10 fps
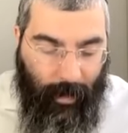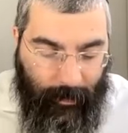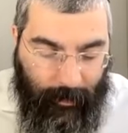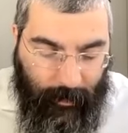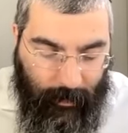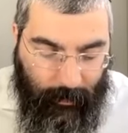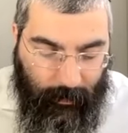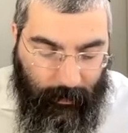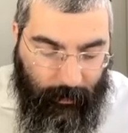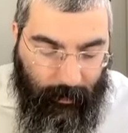as it
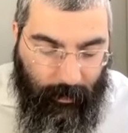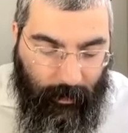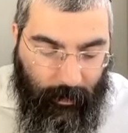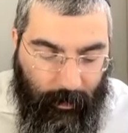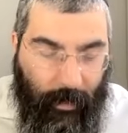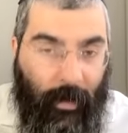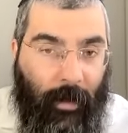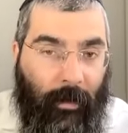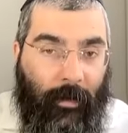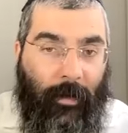is
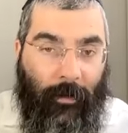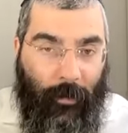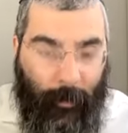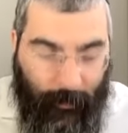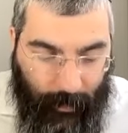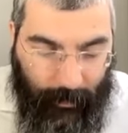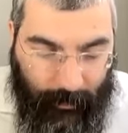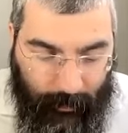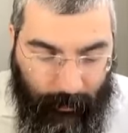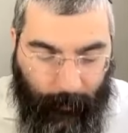in terms of
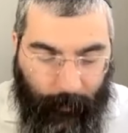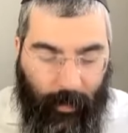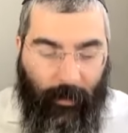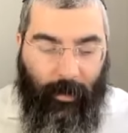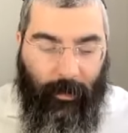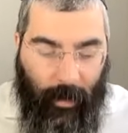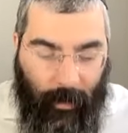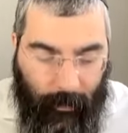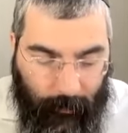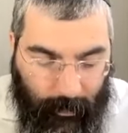us. This